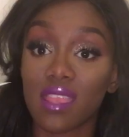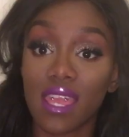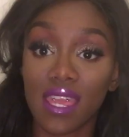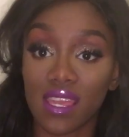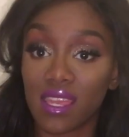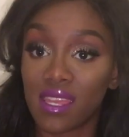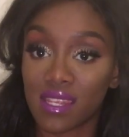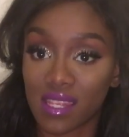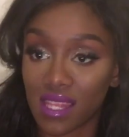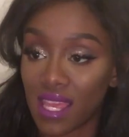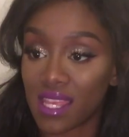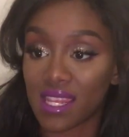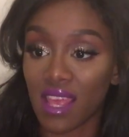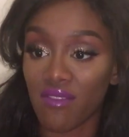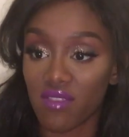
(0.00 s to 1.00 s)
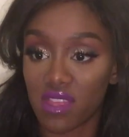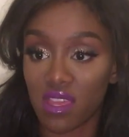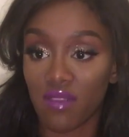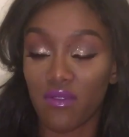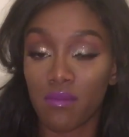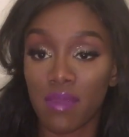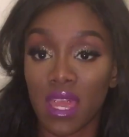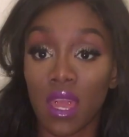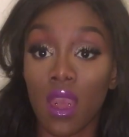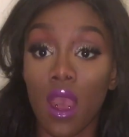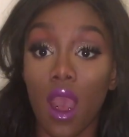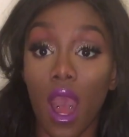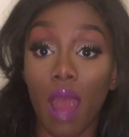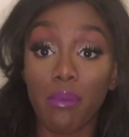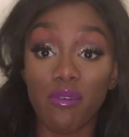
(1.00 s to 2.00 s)
It's everything for me.
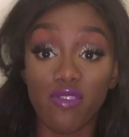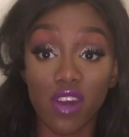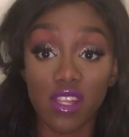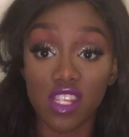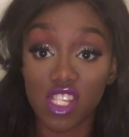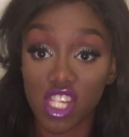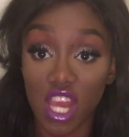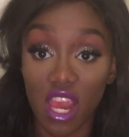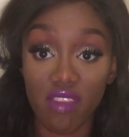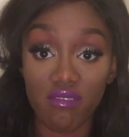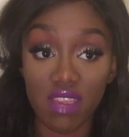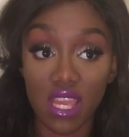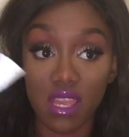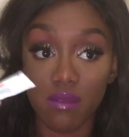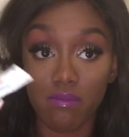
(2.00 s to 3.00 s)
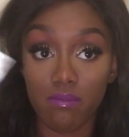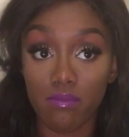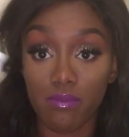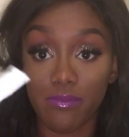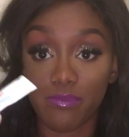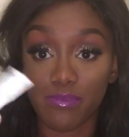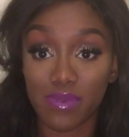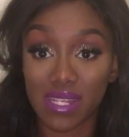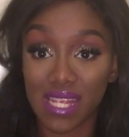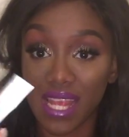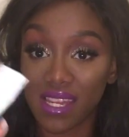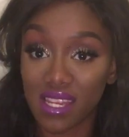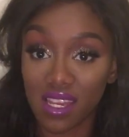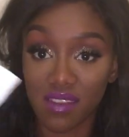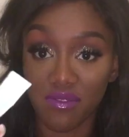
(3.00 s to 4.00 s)
I prefer the cherry
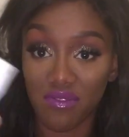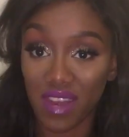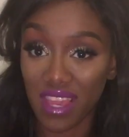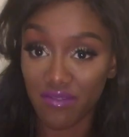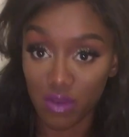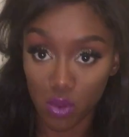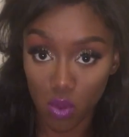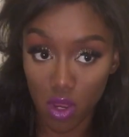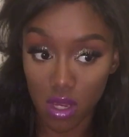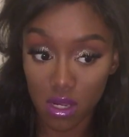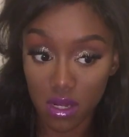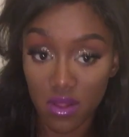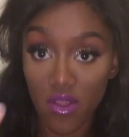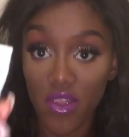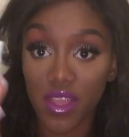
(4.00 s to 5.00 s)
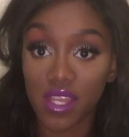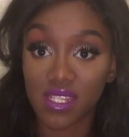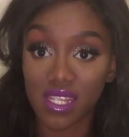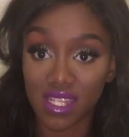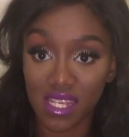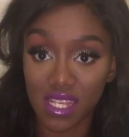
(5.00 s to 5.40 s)
scented flavored one to